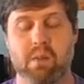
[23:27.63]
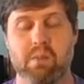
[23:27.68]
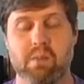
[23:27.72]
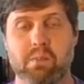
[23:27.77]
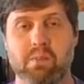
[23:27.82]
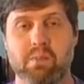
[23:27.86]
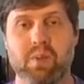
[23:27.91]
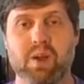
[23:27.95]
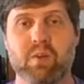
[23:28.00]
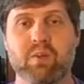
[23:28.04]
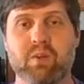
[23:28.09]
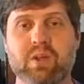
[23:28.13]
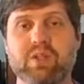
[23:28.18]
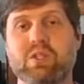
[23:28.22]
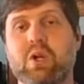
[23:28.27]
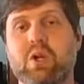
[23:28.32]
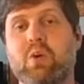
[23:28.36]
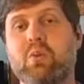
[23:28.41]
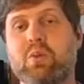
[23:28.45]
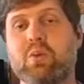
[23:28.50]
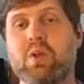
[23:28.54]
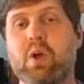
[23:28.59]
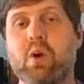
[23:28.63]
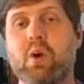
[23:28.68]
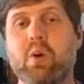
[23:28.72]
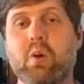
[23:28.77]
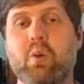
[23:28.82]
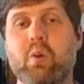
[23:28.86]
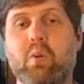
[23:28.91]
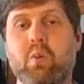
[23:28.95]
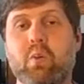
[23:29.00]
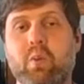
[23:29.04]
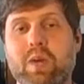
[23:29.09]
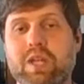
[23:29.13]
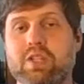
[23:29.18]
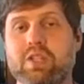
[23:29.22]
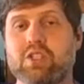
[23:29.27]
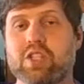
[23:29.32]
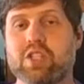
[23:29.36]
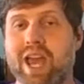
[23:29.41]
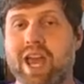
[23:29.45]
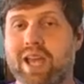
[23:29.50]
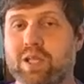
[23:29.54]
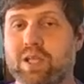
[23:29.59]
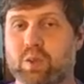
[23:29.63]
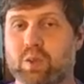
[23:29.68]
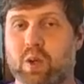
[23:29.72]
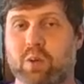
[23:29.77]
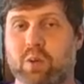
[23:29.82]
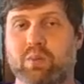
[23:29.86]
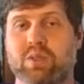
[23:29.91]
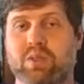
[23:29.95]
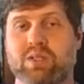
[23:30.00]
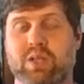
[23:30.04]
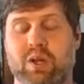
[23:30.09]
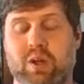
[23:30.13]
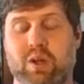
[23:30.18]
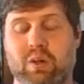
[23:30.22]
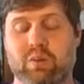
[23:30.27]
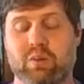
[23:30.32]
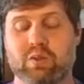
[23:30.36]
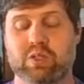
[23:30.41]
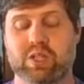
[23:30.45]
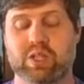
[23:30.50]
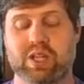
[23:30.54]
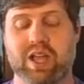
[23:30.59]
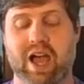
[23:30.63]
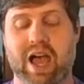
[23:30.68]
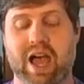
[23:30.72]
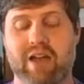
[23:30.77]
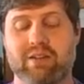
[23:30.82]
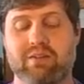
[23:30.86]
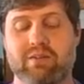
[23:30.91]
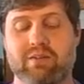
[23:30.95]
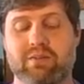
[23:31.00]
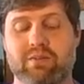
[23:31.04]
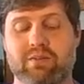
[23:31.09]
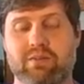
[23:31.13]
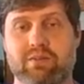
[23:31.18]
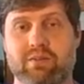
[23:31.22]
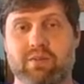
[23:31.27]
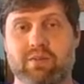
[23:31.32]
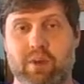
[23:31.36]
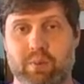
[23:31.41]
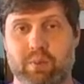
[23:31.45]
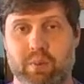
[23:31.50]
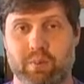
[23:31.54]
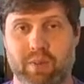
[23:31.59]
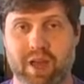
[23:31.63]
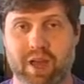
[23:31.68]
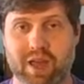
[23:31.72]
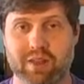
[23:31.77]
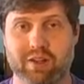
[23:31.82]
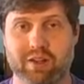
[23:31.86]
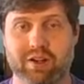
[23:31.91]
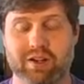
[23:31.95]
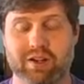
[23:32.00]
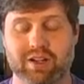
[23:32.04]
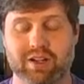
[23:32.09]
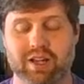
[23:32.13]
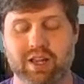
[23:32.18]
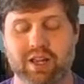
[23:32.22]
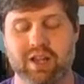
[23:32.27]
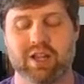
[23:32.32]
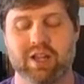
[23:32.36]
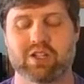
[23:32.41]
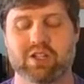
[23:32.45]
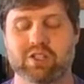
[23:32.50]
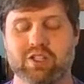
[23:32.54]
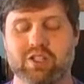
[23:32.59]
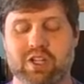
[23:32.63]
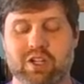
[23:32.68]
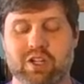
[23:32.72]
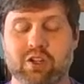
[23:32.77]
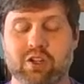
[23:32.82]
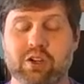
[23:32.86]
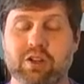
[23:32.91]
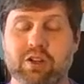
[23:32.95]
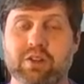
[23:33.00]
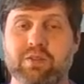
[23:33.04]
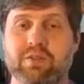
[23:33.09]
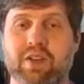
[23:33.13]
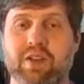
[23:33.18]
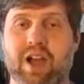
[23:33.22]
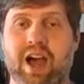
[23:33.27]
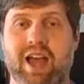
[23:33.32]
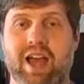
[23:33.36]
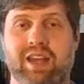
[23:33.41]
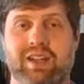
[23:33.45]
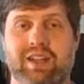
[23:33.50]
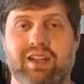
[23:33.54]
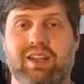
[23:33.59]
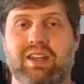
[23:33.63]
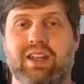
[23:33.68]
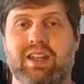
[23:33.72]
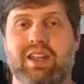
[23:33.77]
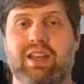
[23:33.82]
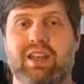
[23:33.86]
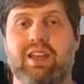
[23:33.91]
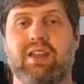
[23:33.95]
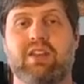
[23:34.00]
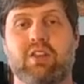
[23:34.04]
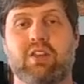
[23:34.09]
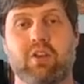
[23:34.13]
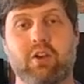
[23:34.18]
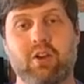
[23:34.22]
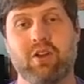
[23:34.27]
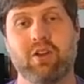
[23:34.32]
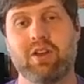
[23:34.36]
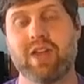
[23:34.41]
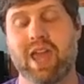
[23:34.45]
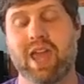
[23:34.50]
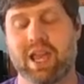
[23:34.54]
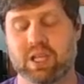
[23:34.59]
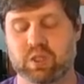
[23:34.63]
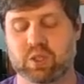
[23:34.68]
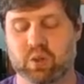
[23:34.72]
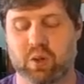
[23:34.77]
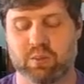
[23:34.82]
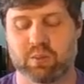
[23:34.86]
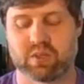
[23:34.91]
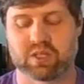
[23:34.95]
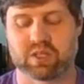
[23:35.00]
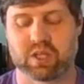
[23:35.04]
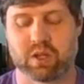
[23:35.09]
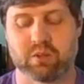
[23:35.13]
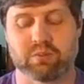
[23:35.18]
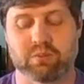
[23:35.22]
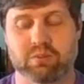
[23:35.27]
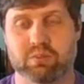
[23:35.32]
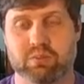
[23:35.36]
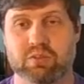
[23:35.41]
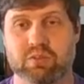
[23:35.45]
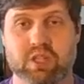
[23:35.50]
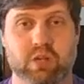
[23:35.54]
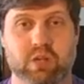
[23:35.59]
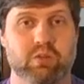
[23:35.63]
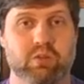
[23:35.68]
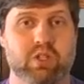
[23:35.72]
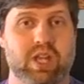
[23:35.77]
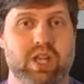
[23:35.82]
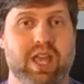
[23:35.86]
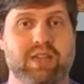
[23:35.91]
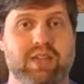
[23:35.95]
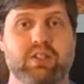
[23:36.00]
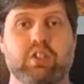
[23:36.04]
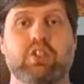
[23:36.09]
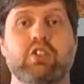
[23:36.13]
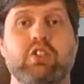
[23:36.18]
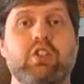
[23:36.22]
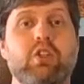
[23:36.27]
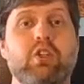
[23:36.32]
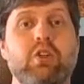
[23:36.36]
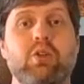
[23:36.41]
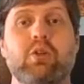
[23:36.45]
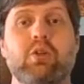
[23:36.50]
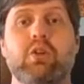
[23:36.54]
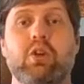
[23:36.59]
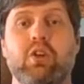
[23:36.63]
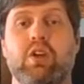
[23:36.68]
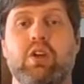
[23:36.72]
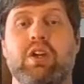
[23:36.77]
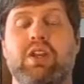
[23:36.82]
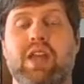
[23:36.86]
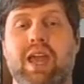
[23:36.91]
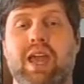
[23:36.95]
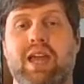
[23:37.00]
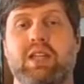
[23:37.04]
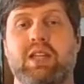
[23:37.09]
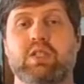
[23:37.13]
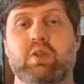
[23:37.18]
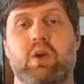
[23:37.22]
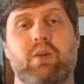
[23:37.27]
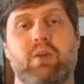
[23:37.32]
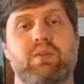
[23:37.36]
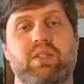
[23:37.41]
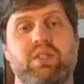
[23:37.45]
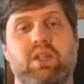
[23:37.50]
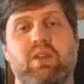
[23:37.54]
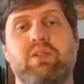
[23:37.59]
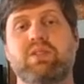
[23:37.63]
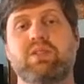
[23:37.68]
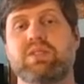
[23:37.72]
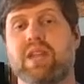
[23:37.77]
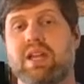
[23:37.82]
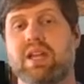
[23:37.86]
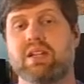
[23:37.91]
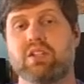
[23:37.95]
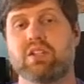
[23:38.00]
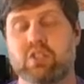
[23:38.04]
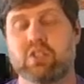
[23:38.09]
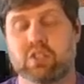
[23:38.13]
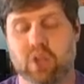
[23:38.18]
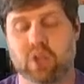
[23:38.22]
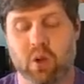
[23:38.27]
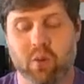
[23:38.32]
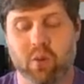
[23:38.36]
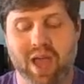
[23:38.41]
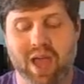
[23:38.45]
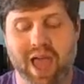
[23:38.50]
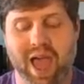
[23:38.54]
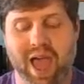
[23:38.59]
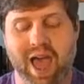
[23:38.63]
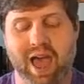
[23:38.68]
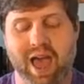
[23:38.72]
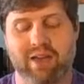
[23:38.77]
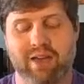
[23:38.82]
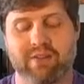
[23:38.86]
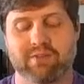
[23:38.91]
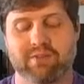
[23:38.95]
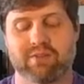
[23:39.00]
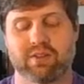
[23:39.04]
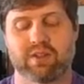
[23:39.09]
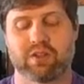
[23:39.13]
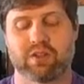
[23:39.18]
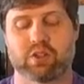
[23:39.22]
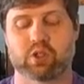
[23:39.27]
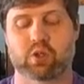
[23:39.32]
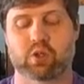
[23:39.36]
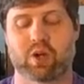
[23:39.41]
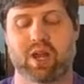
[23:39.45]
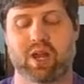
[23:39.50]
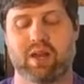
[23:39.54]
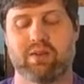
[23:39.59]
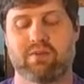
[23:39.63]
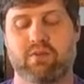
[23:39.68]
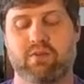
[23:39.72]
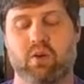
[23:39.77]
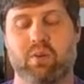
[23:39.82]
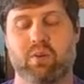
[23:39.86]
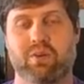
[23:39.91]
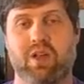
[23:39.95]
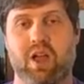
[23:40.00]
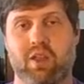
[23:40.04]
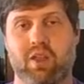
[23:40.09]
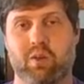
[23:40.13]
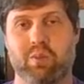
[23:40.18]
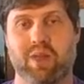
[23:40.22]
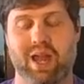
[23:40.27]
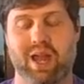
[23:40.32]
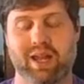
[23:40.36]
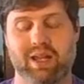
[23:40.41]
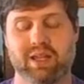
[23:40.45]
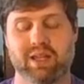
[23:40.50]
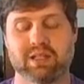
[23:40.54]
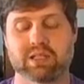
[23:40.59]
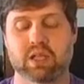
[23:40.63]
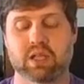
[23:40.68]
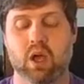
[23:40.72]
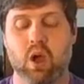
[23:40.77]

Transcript: But we don't know which X chromosome she got from her mother. She could have gotten the good X chromosome, so she has 2 good X chromosomes that don't have the trait for colorblindness,